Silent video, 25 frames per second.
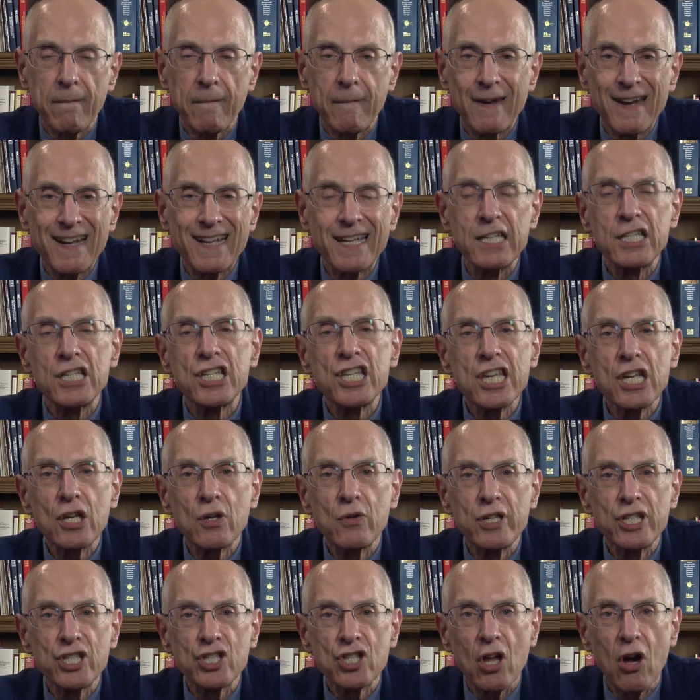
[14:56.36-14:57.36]
And it can
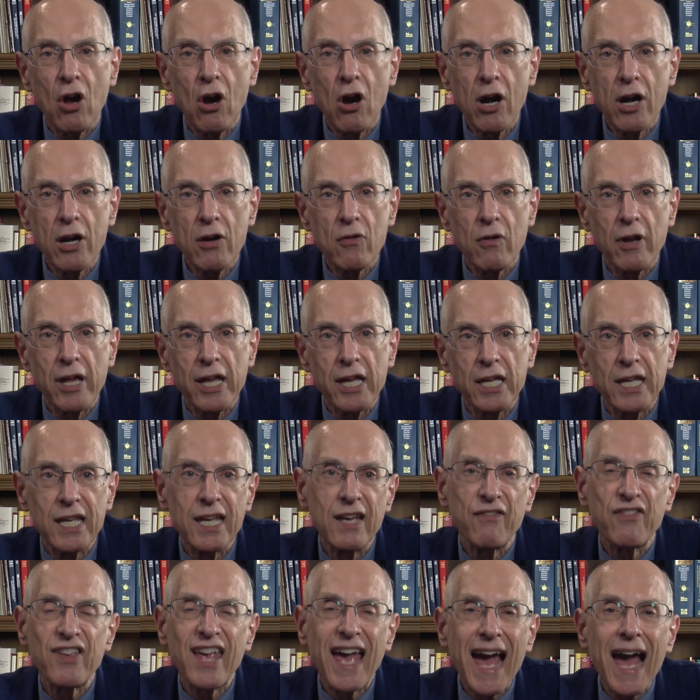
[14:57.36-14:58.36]
decrease the heart rate
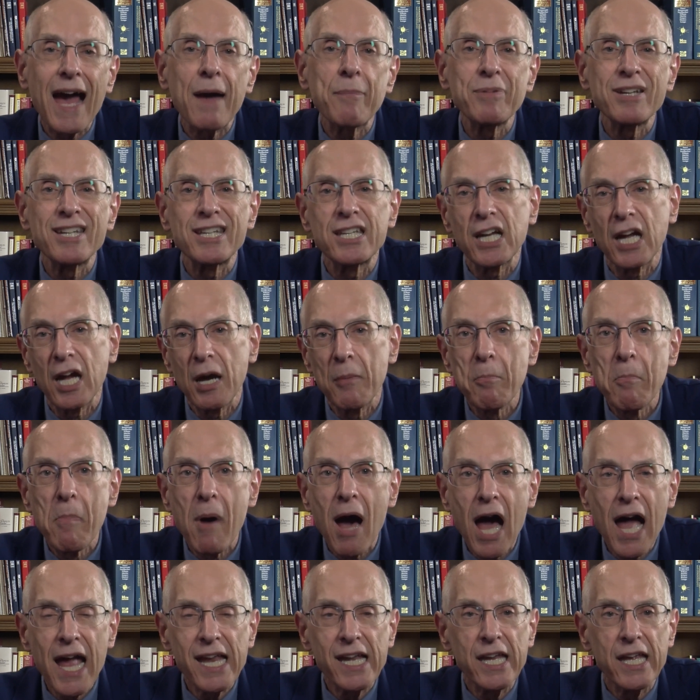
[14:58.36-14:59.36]
if you happen to
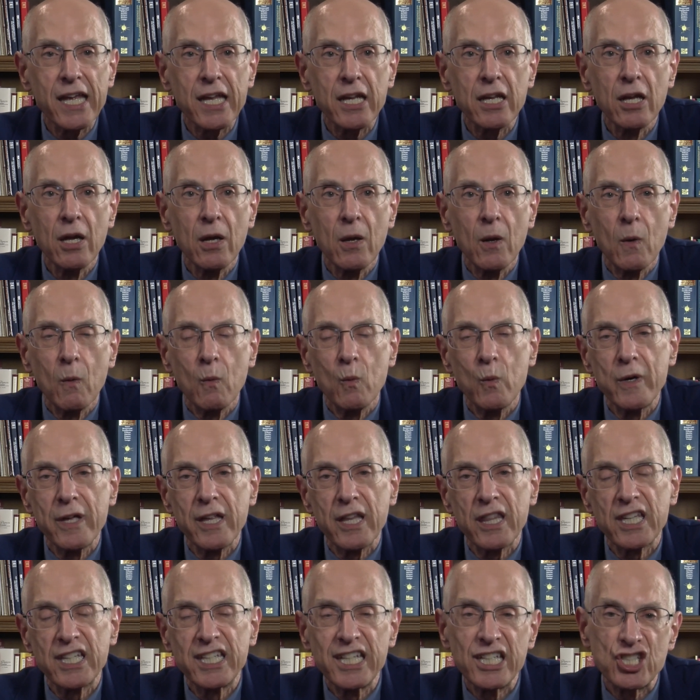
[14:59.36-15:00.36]
combine it
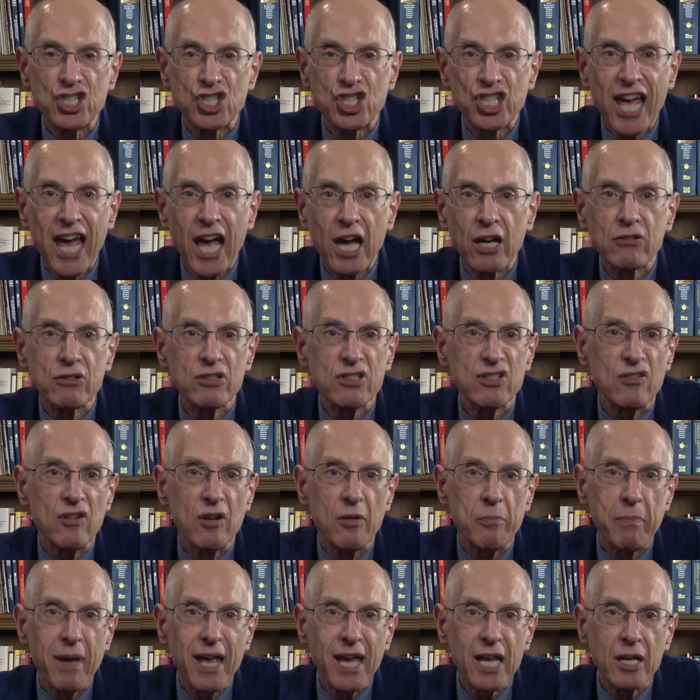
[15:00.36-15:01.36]
with digitalis or
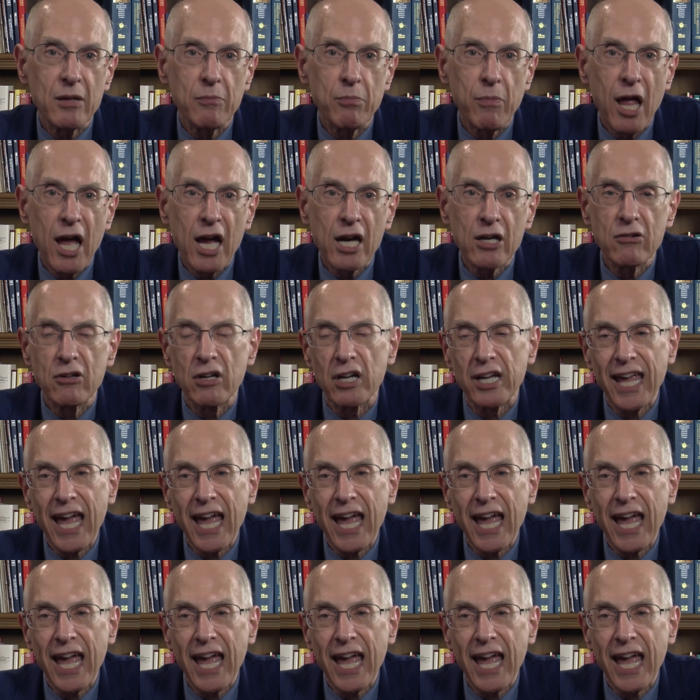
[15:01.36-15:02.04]
a beta blocker or a